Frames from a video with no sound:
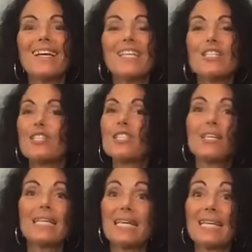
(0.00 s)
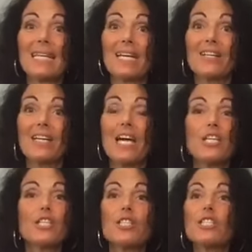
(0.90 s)
You're just not getting there.
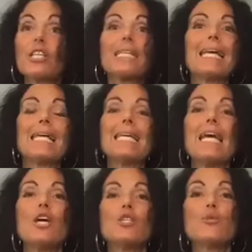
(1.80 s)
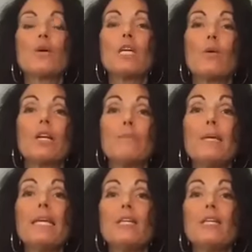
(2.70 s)
You're just not getting to where you want to be.